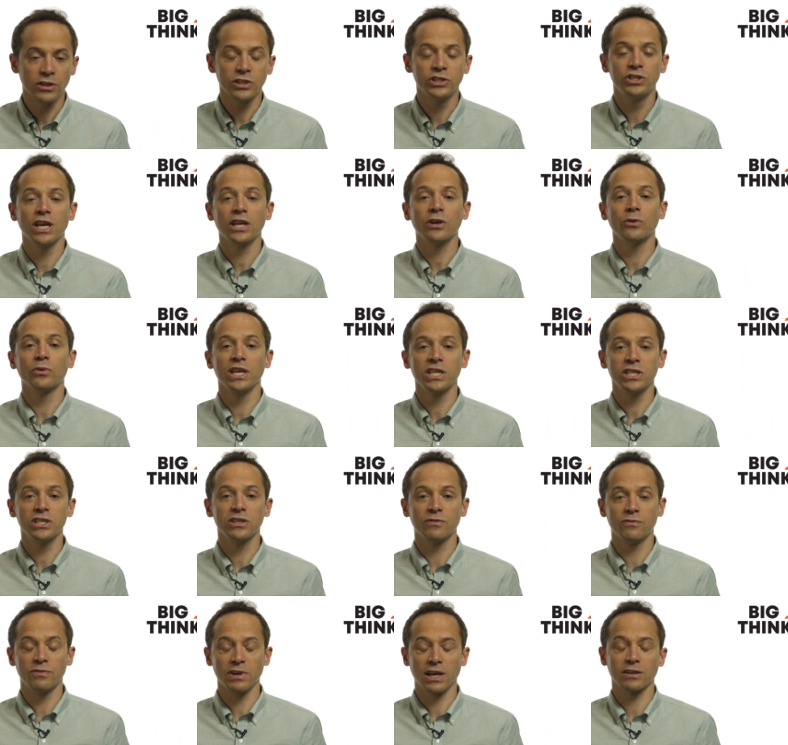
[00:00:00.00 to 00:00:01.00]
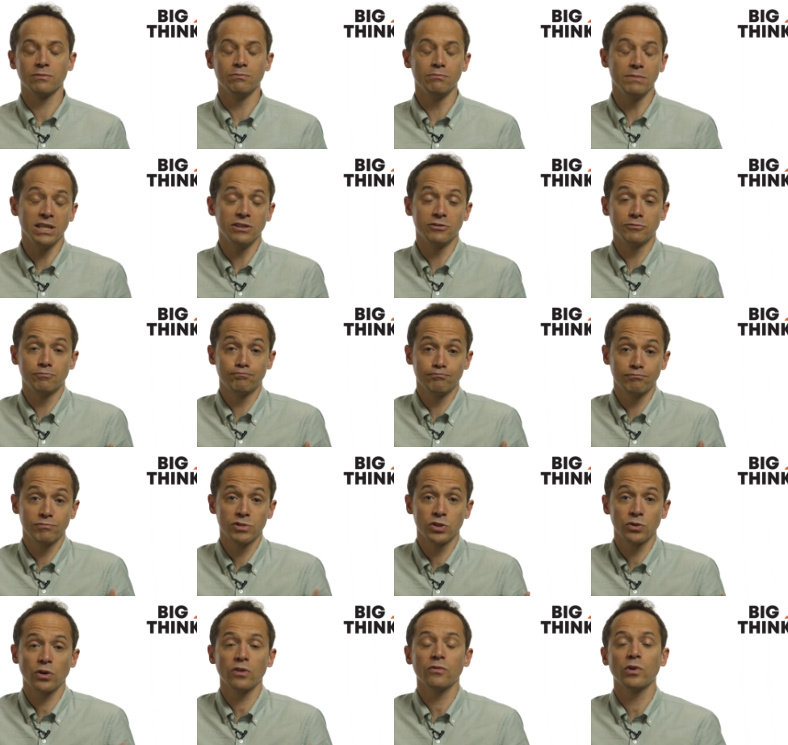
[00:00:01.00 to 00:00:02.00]
The generation effect means
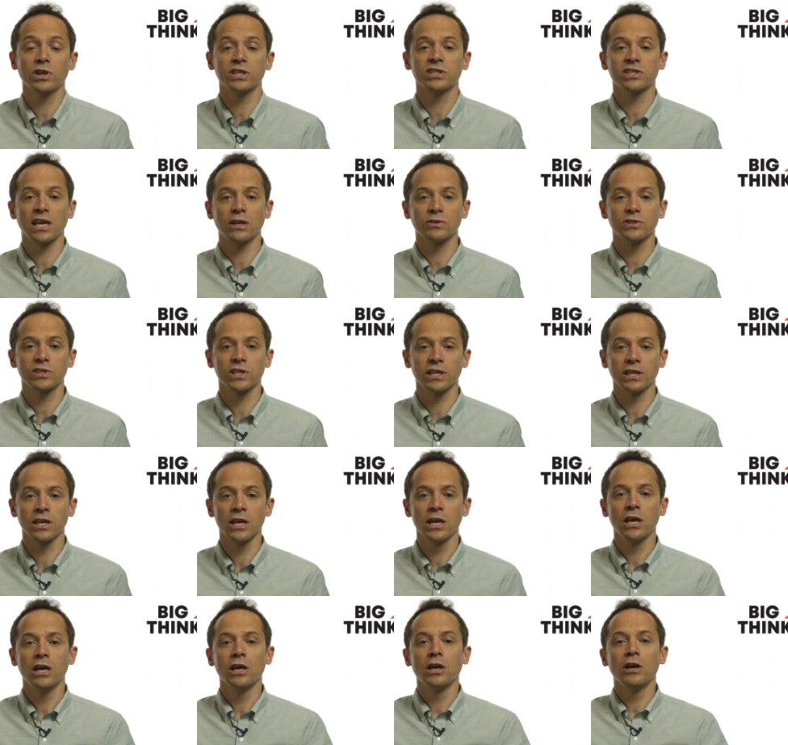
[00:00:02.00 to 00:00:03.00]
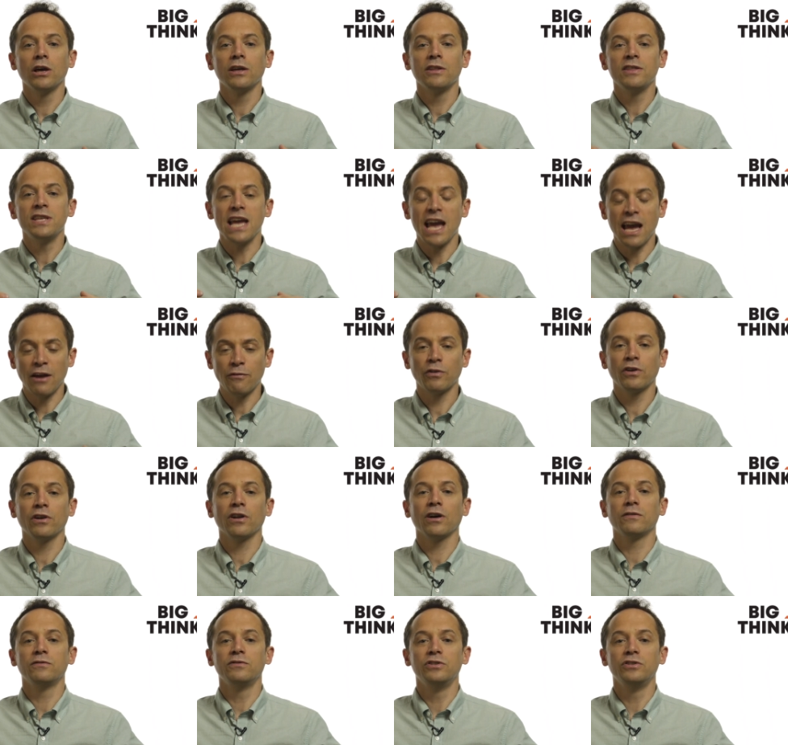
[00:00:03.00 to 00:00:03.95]
sort of what it sounds like, the effort